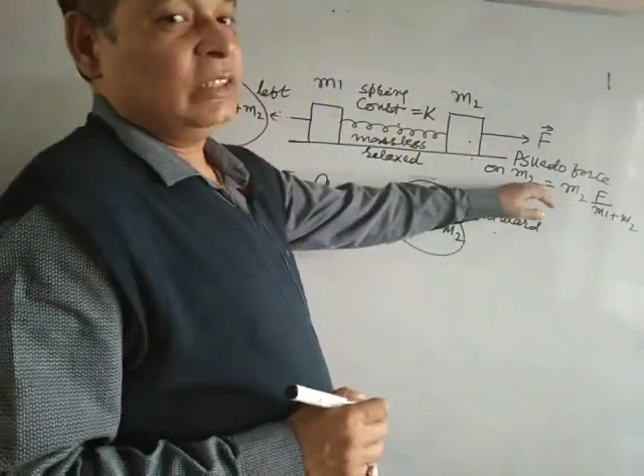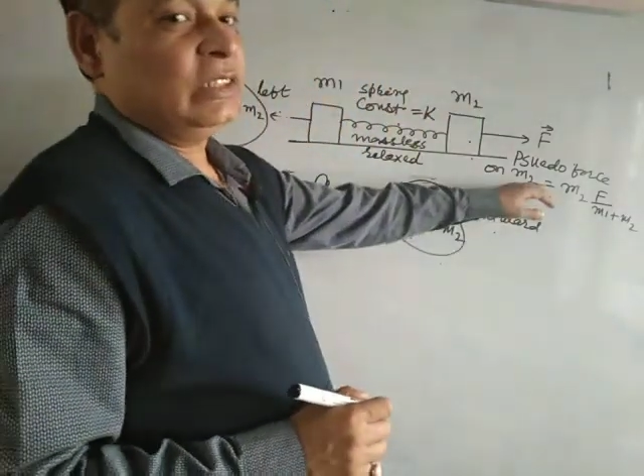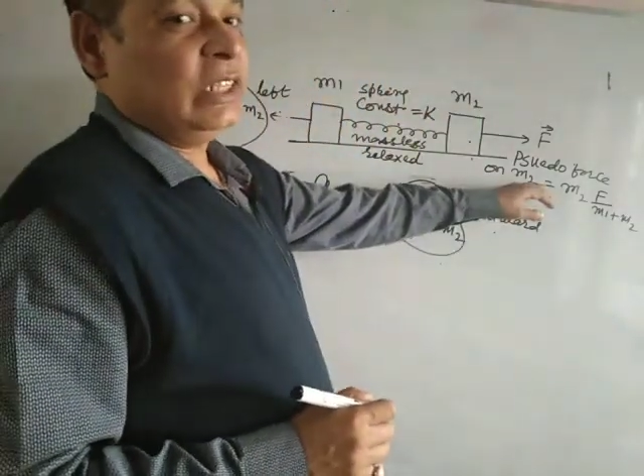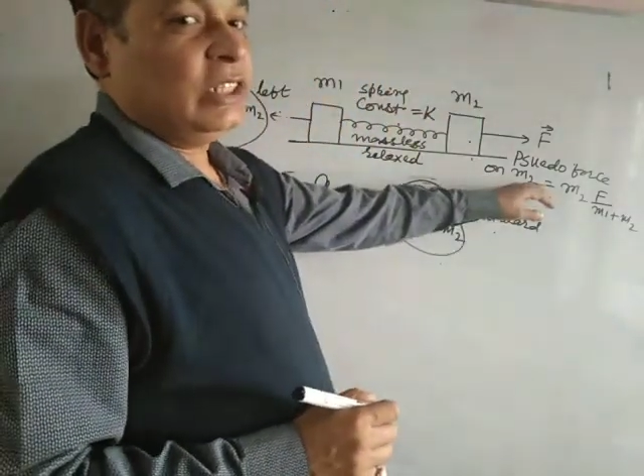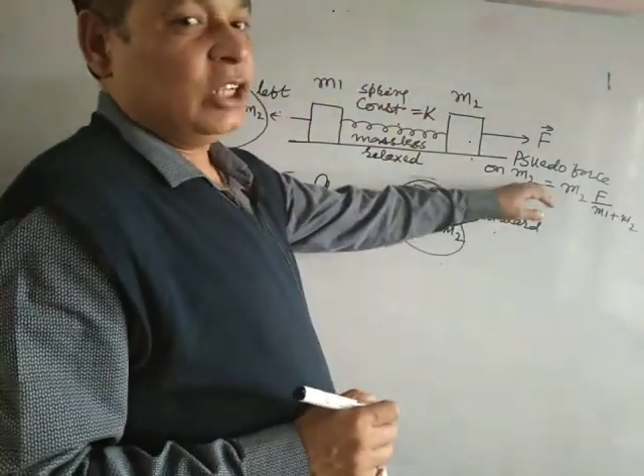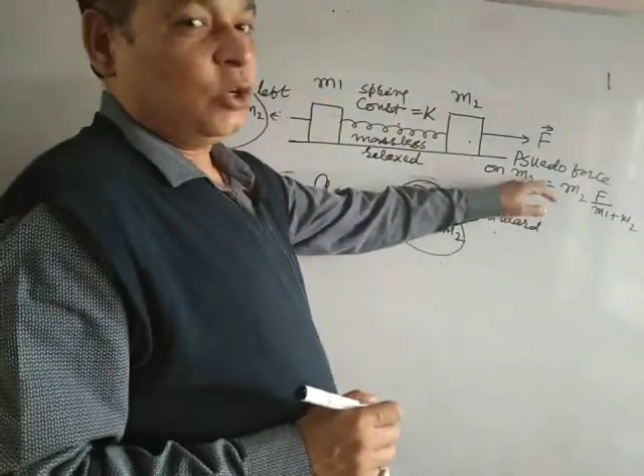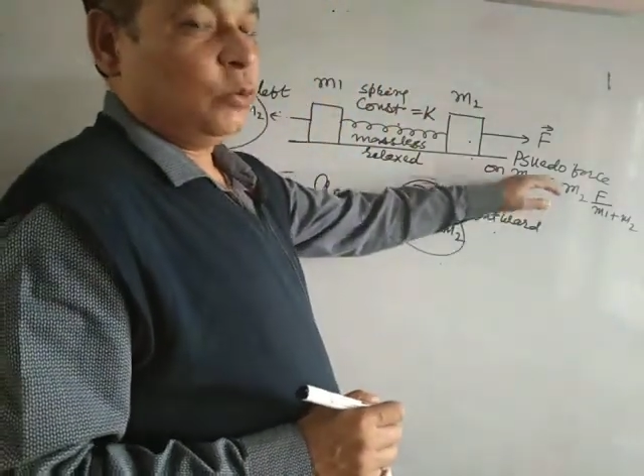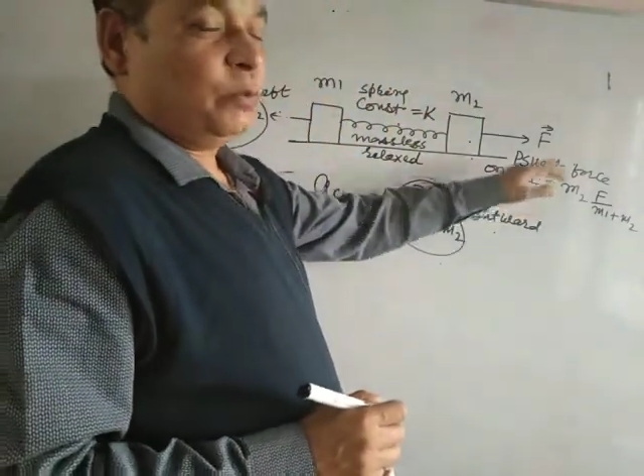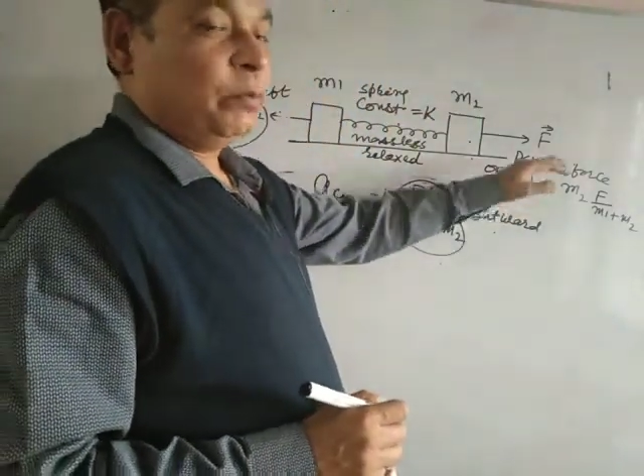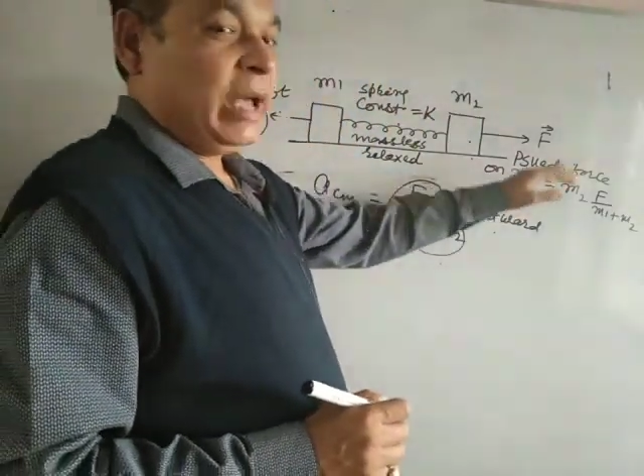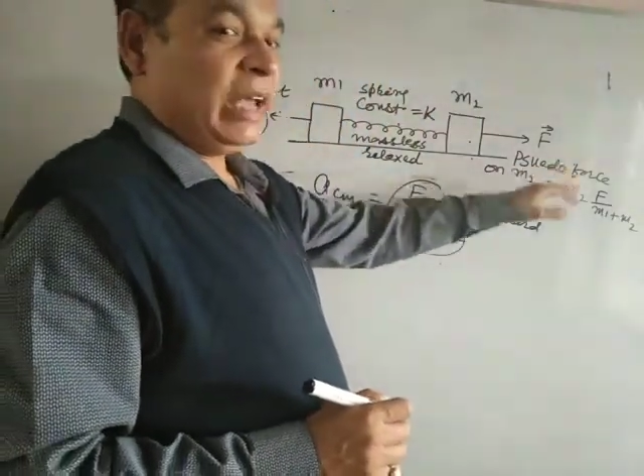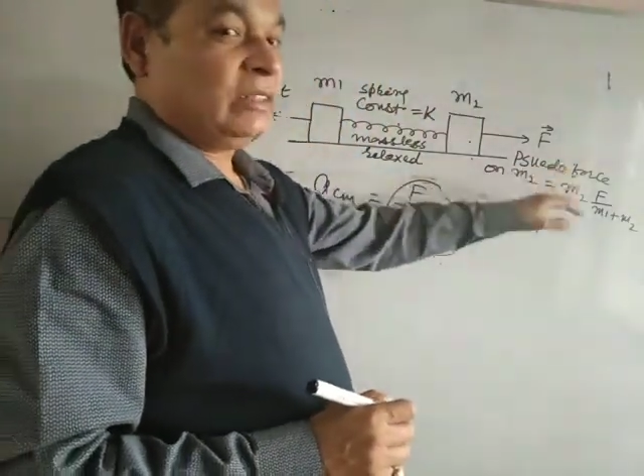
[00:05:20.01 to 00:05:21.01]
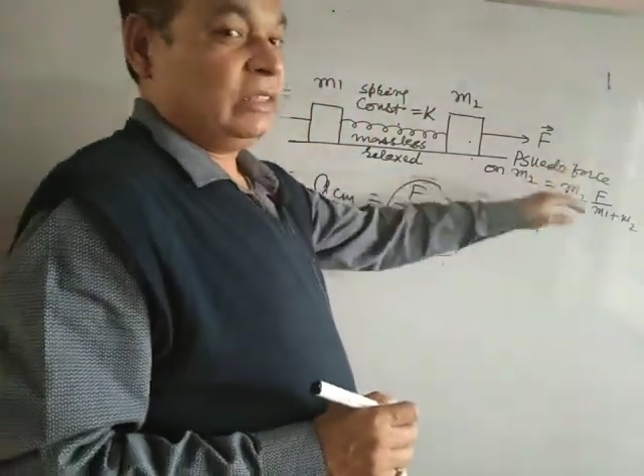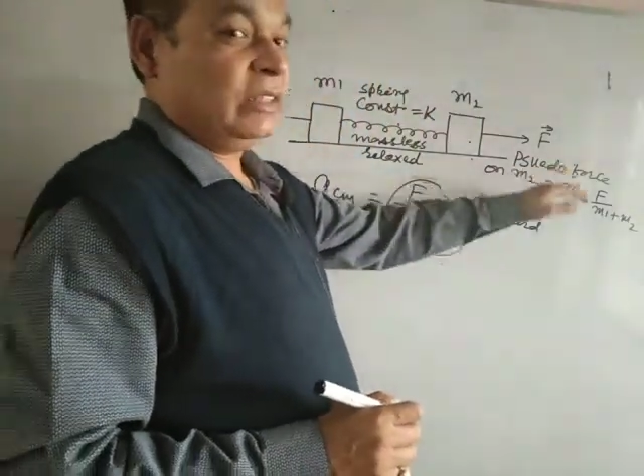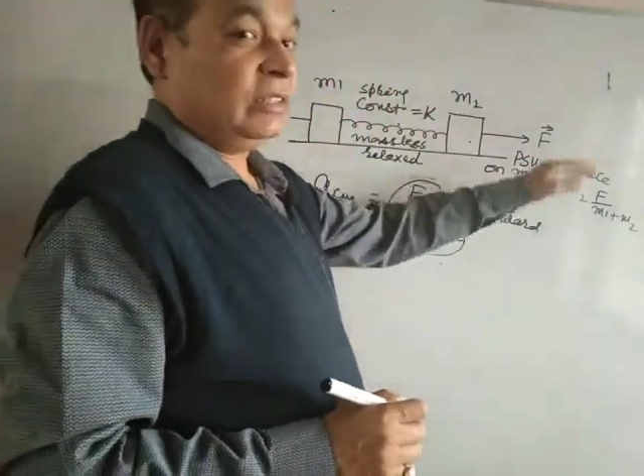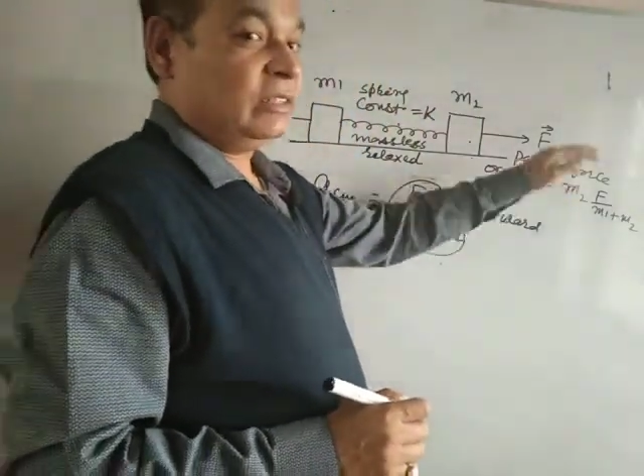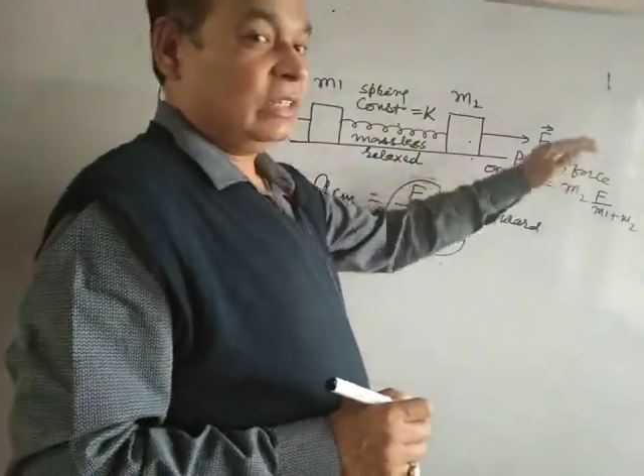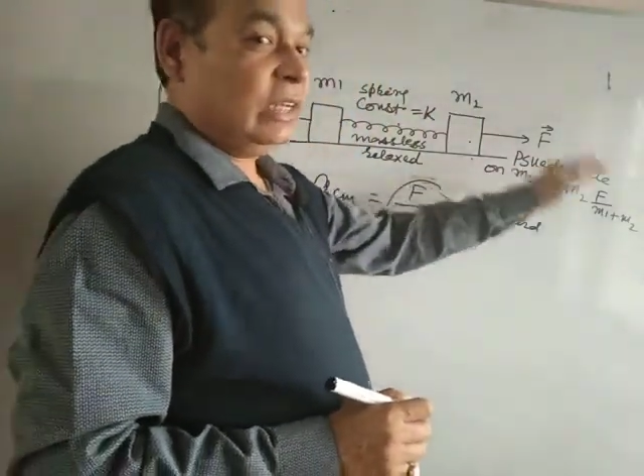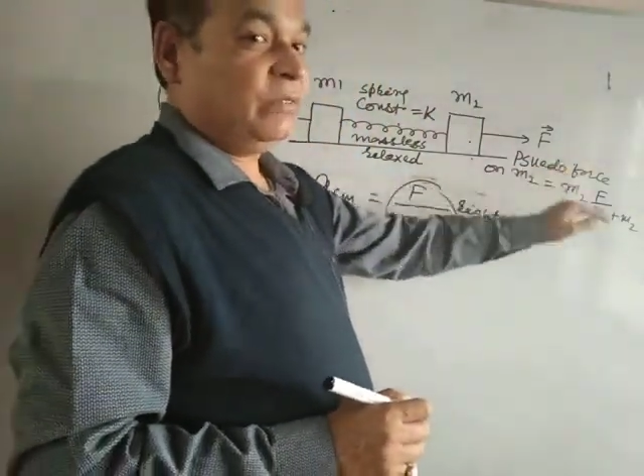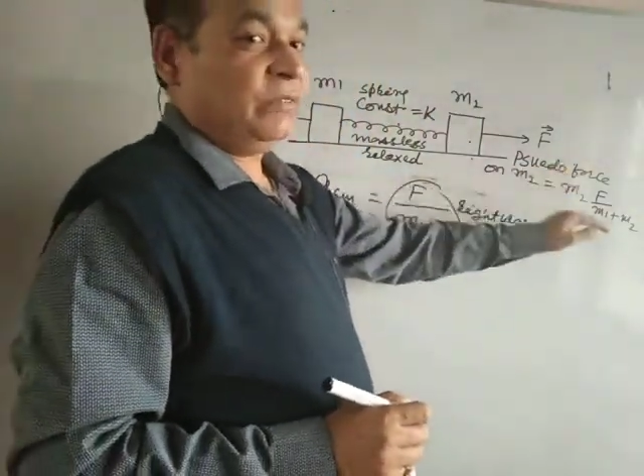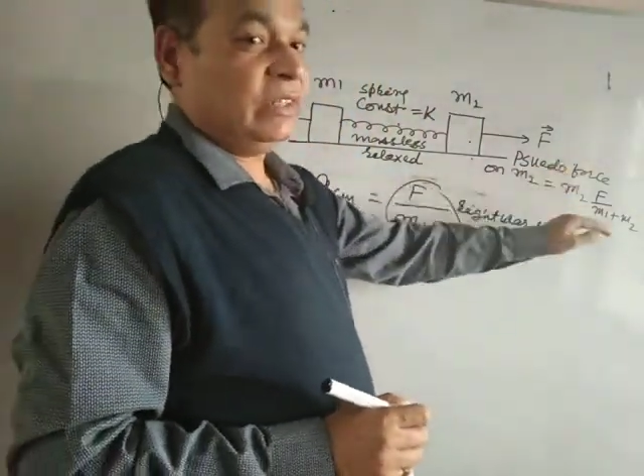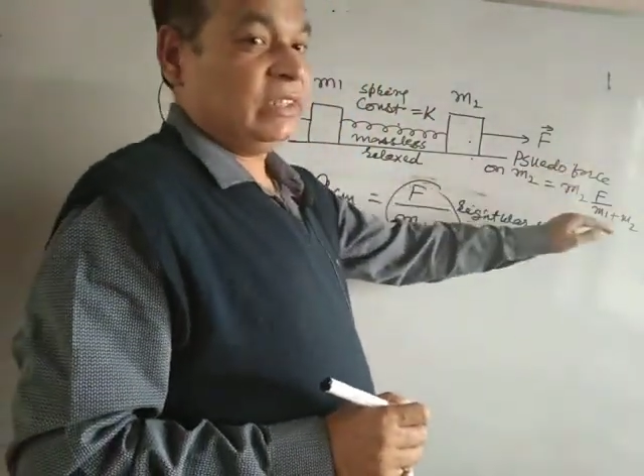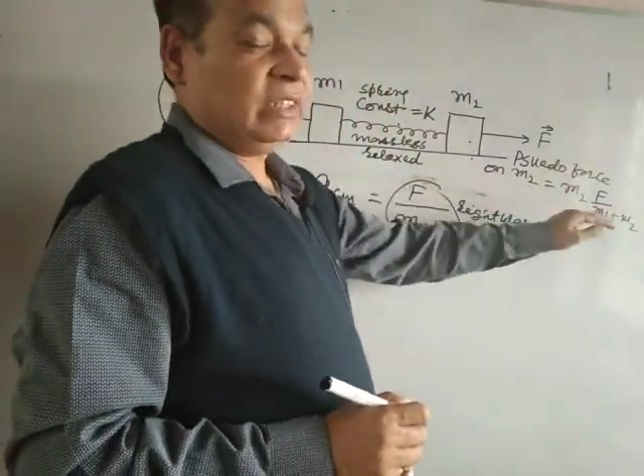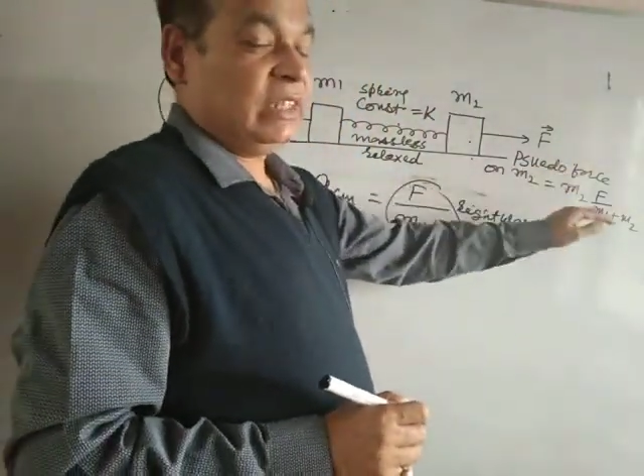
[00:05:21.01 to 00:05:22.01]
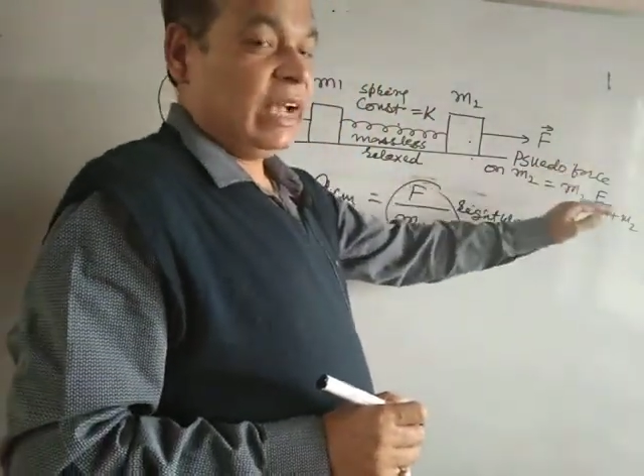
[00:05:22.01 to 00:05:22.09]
center of mass itself is